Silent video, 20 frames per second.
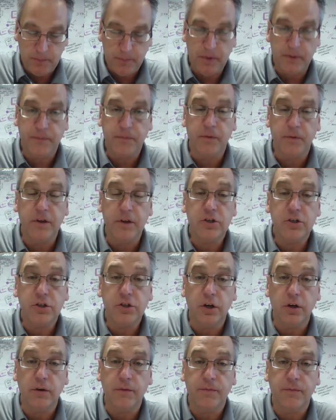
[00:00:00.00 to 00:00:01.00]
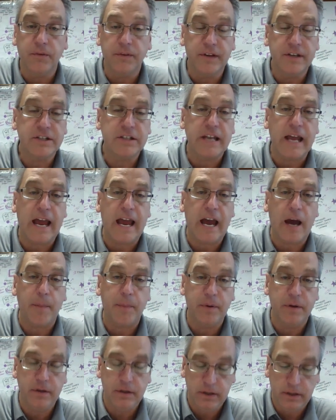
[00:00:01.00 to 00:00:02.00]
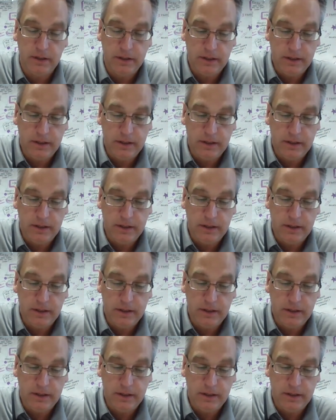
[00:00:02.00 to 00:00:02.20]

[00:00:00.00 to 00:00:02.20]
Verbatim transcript: But for this year, for this to happen,